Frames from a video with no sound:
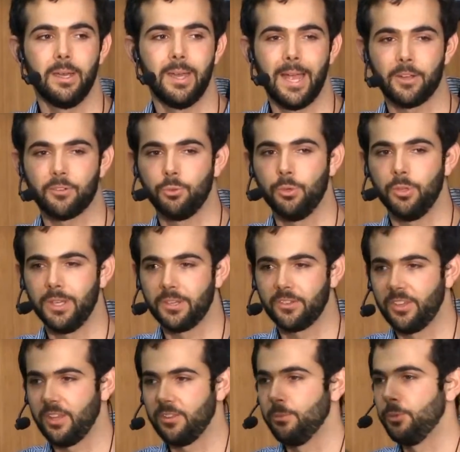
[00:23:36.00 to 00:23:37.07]
actual
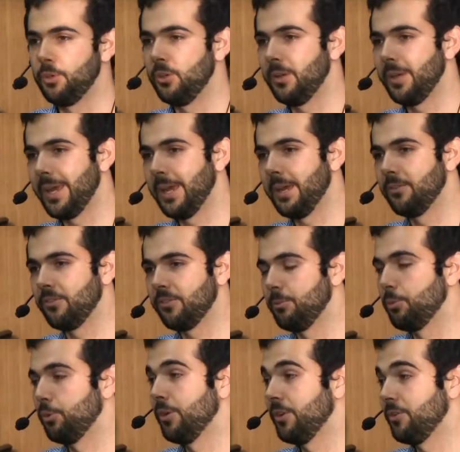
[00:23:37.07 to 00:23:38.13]
accessible and
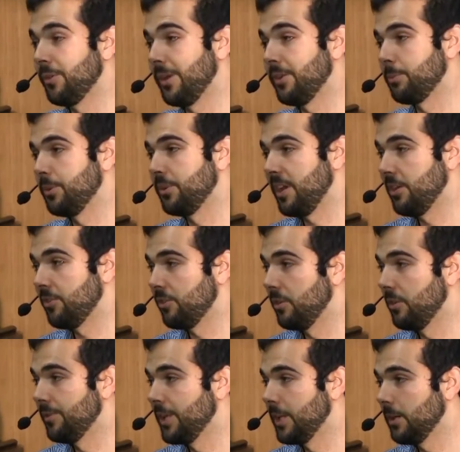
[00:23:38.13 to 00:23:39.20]
supported transportation
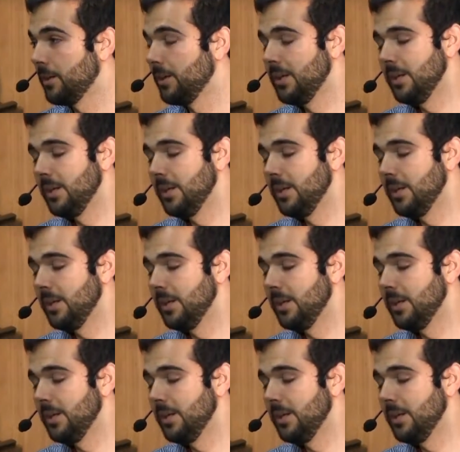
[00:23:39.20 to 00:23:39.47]
over there.